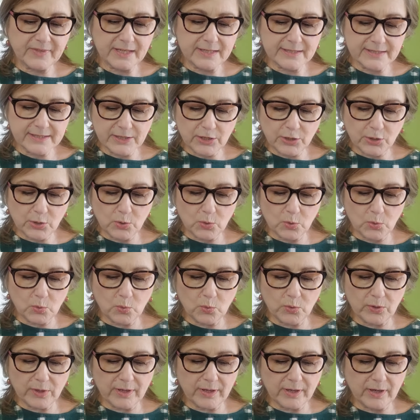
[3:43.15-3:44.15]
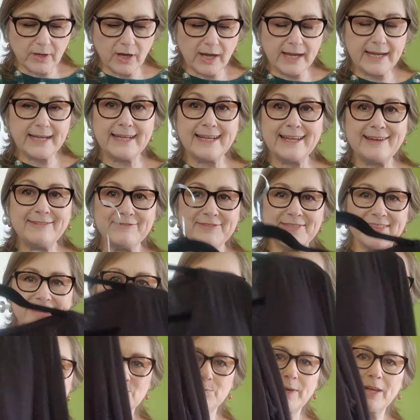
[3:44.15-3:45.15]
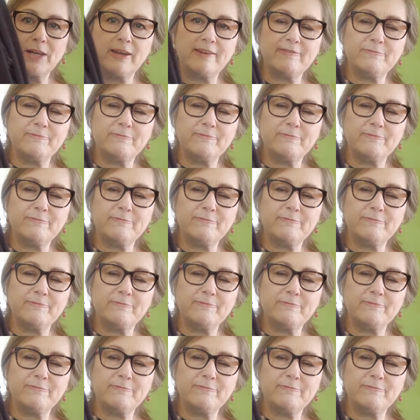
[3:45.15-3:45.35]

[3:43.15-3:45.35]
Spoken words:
So I love this as well.